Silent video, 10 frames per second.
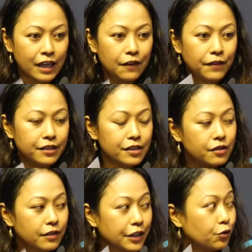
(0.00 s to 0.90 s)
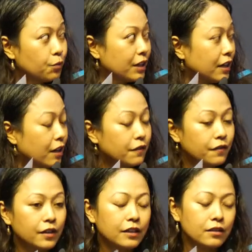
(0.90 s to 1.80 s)
If I just write the word
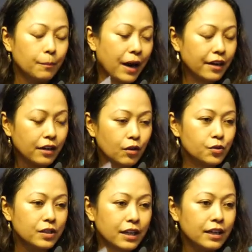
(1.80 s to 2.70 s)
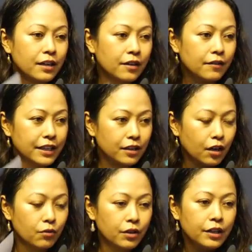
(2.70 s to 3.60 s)
love in the background today, right
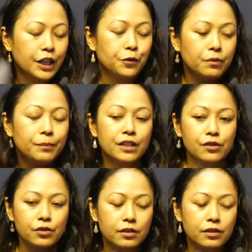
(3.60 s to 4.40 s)
now, it will mean